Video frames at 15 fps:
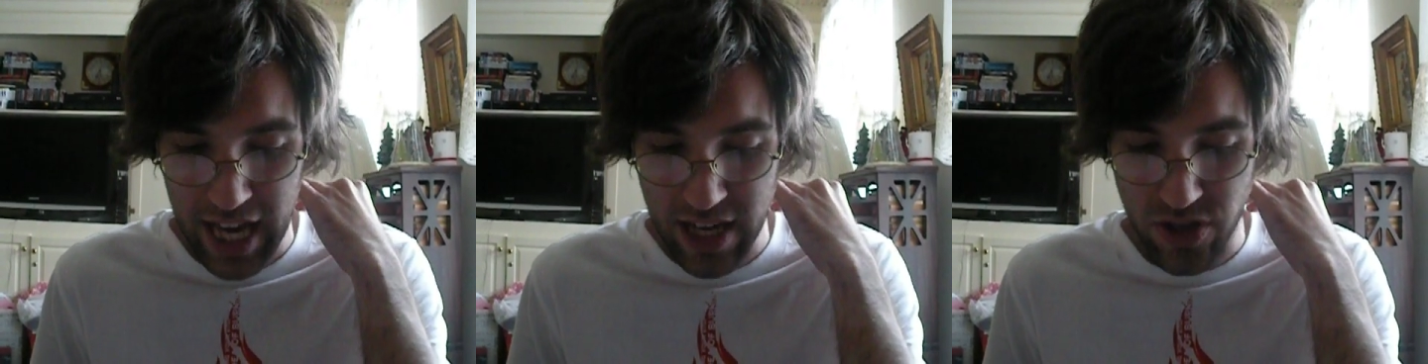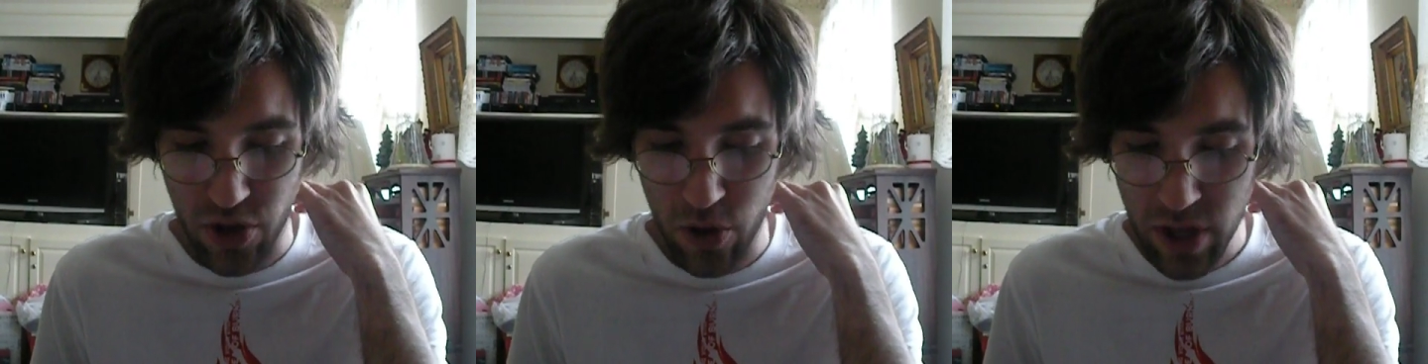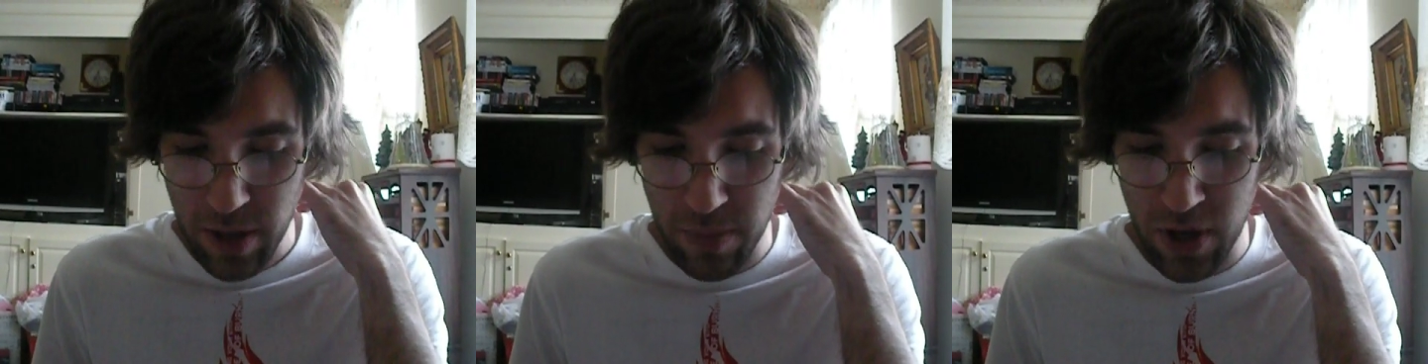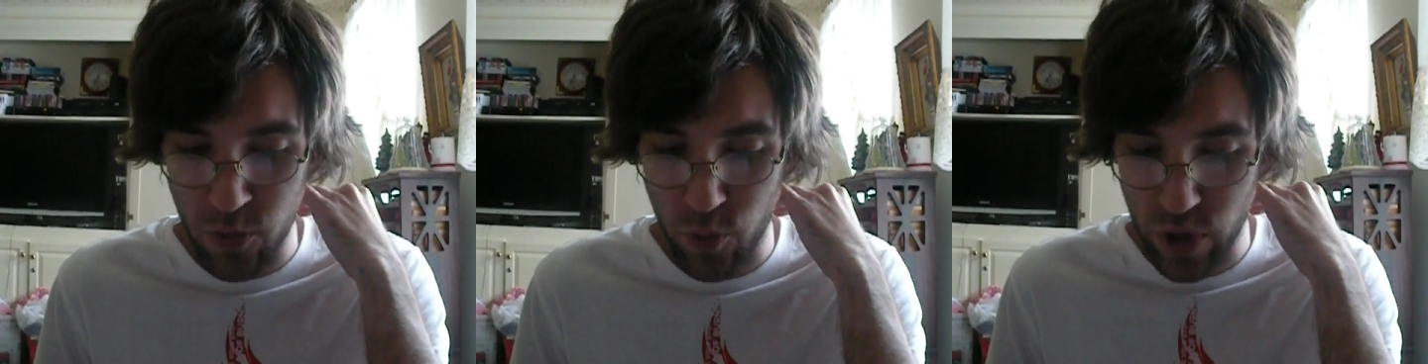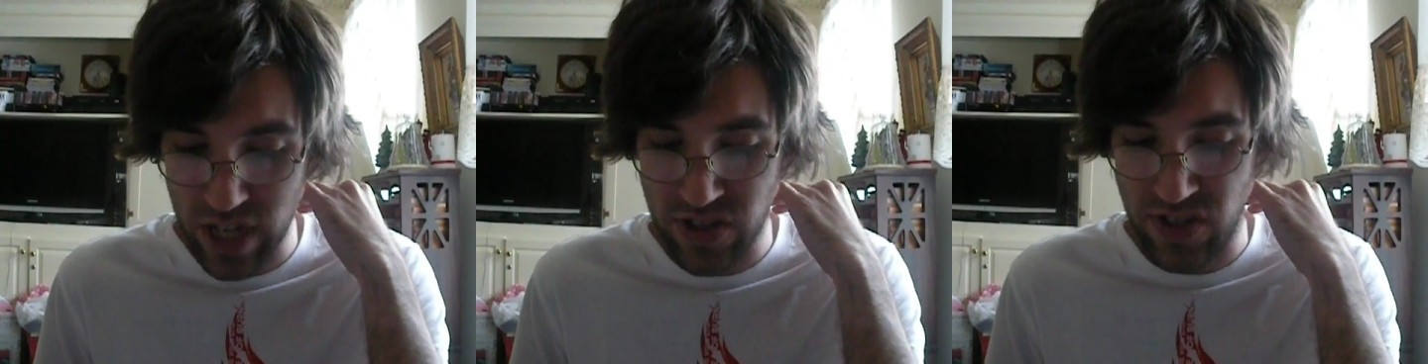It has only
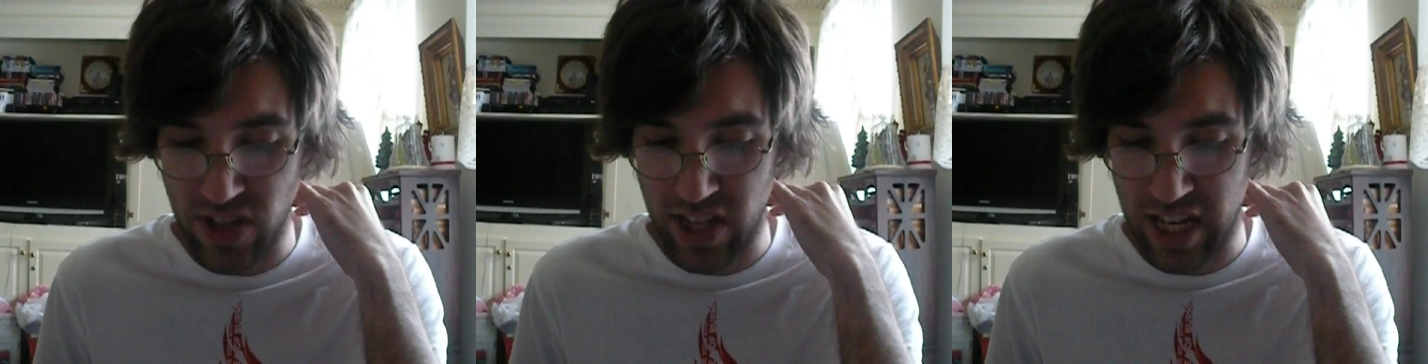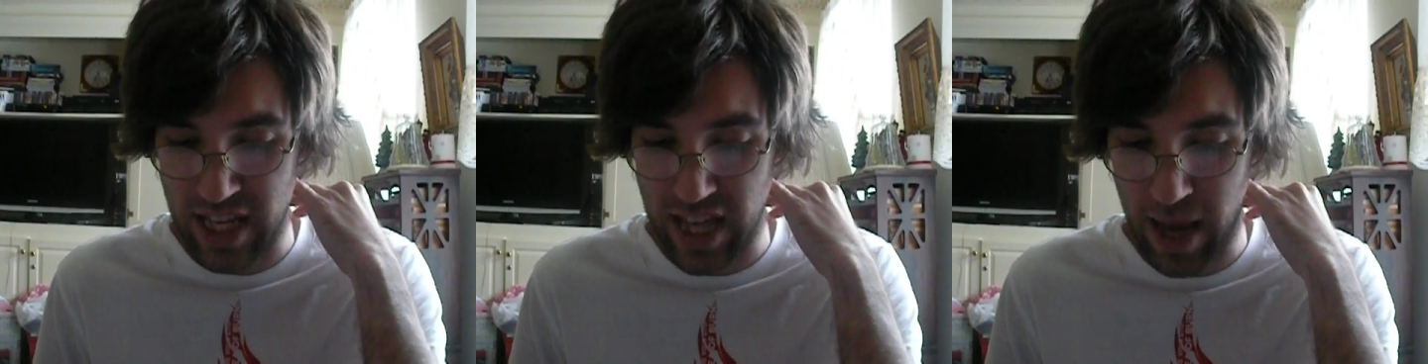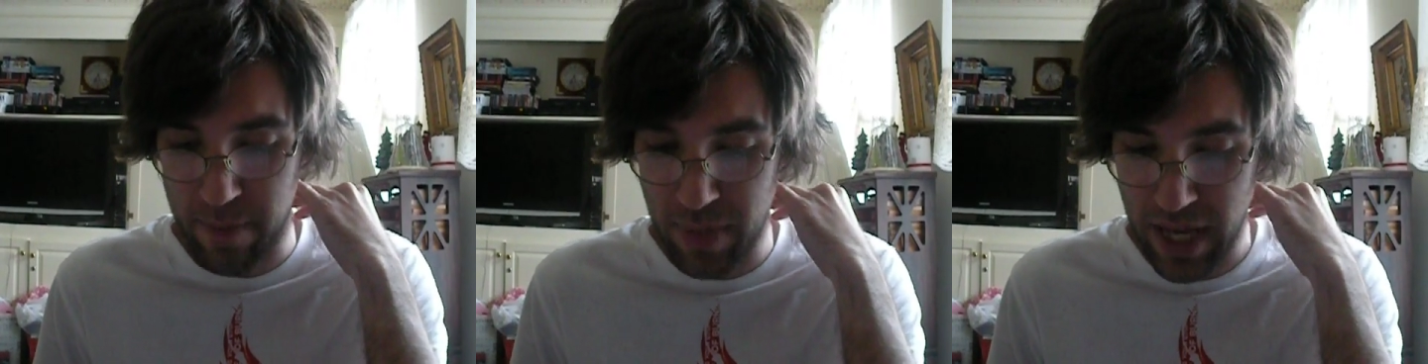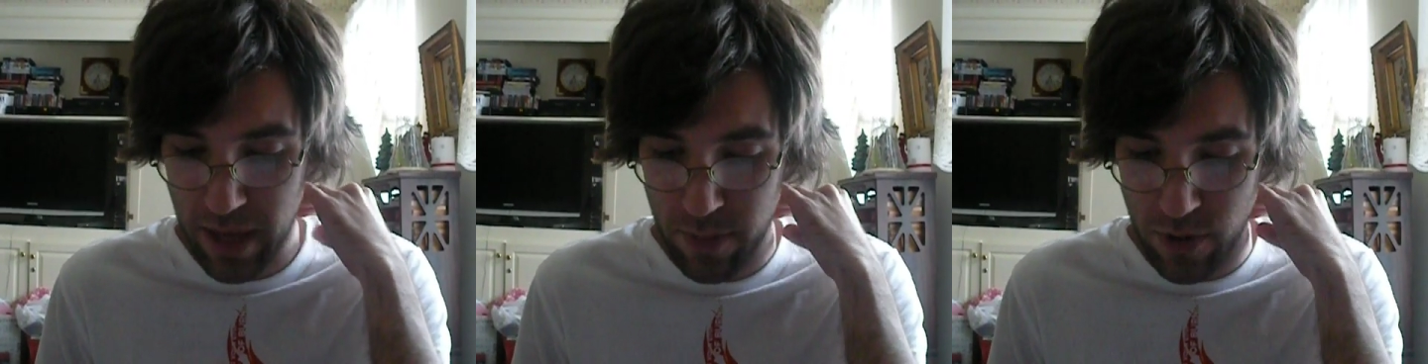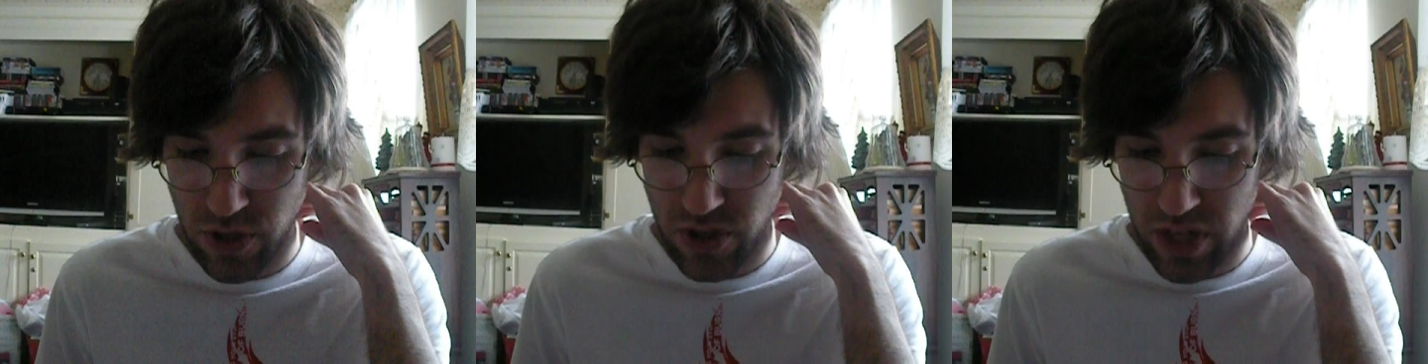been recently that
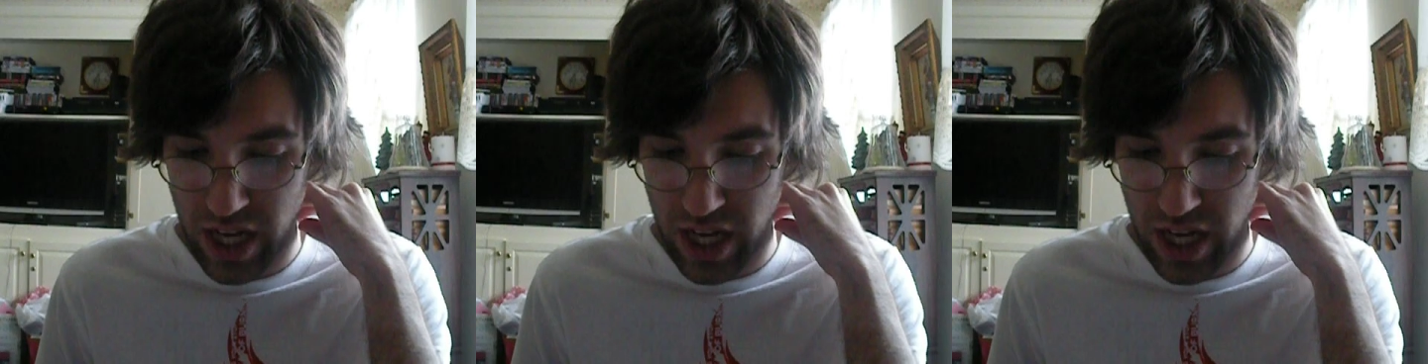people